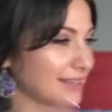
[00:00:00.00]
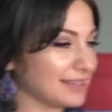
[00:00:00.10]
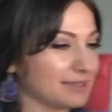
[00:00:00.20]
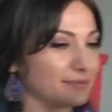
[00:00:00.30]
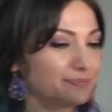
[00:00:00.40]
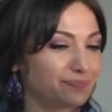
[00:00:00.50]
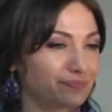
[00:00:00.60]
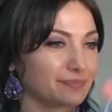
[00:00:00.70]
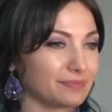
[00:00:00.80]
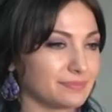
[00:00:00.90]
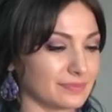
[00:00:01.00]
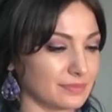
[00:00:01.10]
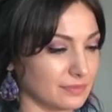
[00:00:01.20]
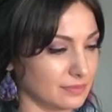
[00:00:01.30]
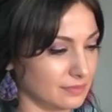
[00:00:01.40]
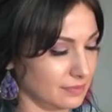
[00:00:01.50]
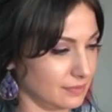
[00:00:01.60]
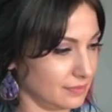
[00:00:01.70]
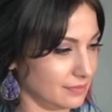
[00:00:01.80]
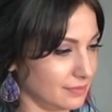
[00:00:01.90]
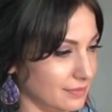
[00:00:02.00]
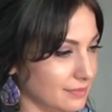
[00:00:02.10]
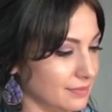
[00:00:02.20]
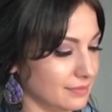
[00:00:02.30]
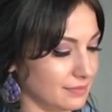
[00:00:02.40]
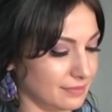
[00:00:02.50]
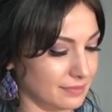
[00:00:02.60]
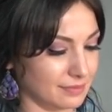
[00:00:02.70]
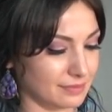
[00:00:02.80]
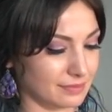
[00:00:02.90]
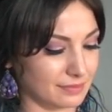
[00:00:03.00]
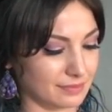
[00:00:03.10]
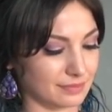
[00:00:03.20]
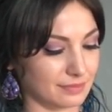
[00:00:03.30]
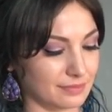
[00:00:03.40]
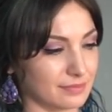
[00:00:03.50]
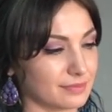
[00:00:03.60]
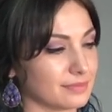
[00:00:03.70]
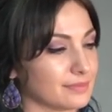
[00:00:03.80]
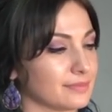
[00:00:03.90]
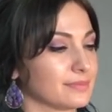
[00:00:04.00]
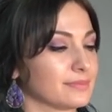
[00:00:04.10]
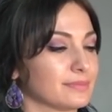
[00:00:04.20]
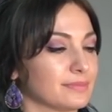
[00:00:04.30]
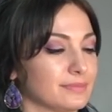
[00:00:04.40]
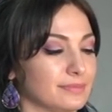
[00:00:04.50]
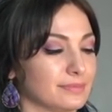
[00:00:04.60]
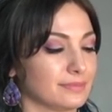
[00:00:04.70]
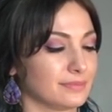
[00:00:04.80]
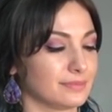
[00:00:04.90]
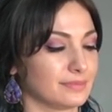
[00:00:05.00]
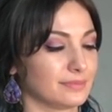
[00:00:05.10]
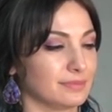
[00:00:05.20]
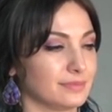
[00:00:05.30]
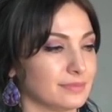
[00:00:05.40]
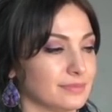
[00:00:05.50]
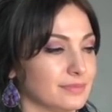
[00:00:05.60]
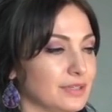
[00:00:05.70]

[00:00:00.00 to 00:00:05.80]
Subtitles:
(silent)